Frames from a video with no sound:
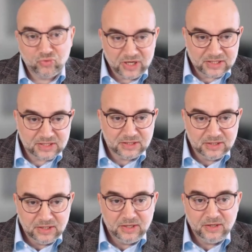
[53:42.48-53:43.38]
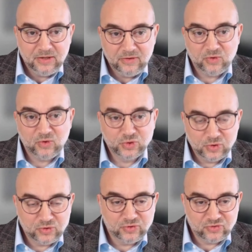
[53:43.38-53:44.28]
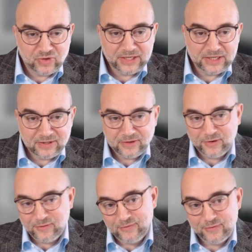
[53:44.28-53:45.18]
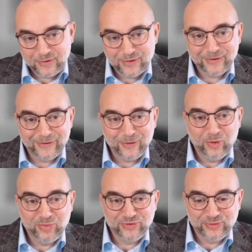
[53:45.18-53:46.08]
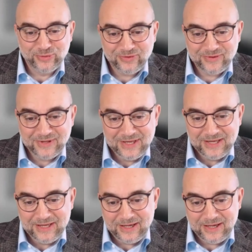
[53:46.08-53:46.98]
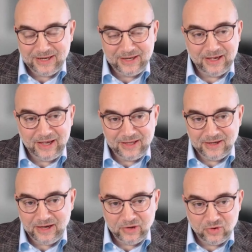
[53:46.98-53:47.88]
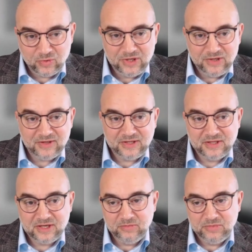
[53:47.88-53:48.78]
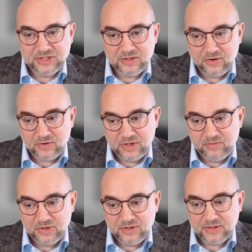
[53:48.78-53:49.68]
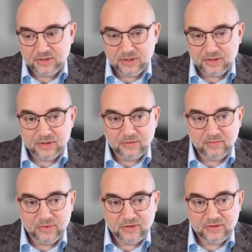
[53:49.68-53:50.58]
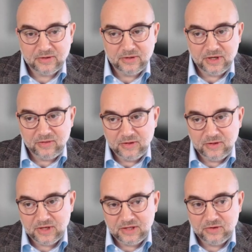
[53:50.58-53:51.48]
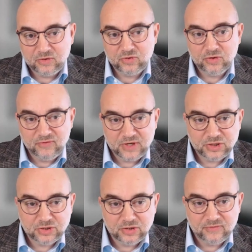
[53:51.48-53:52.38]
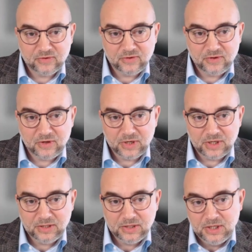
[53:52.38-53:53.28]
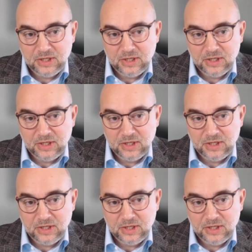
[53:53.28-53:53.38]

break the social contract of open source. And I agree that it can be scary, but I think that the current version of the CRA